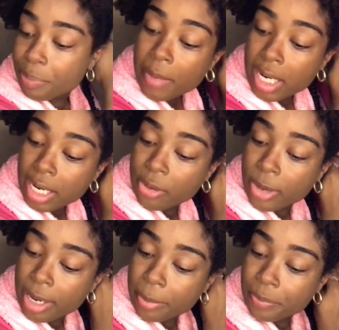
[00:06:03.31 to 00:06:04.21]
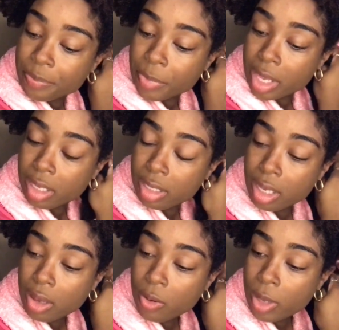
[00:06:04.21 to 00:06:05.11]
But anyway,
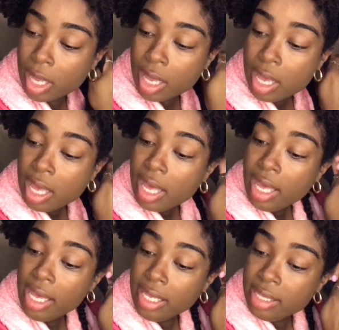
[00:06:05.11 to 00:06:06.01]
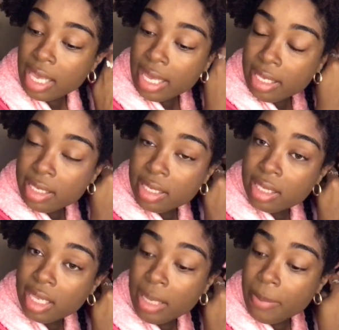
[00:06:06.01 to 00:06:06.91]
so he picks
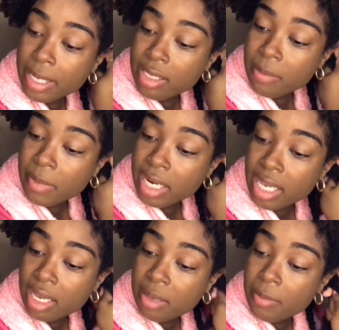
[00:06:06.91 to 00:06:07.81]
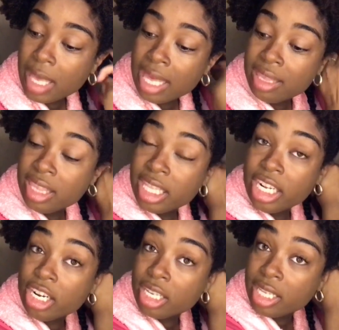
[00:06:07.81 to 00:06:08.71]
the money up, and
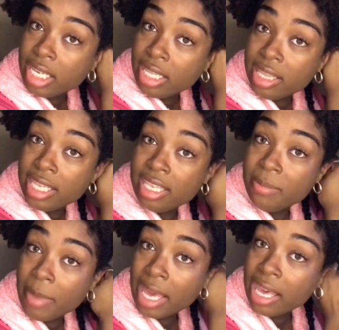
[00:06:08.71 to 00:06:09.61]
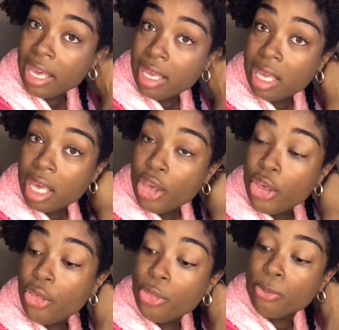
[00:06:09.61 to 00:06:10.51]
literally this man
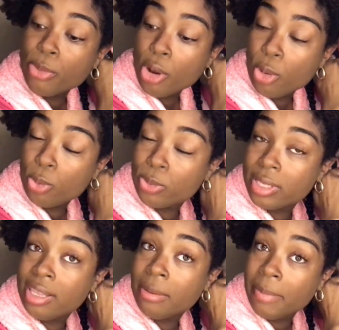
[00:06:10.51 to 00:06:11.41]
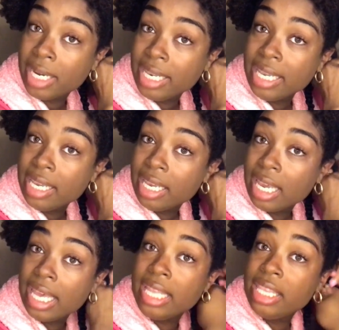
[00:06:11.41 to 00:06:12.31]
throws the money
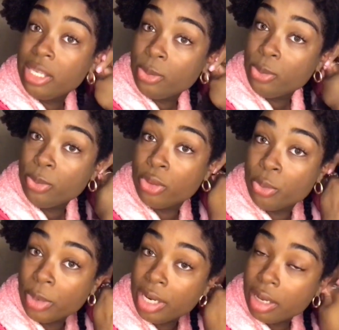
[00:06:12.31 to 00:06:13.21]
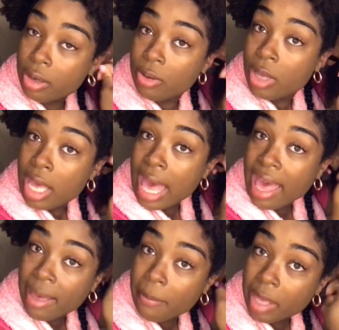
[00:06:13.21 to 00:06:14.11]
into the window
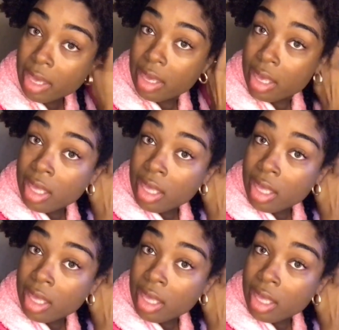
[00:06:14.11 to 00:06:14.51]
at me.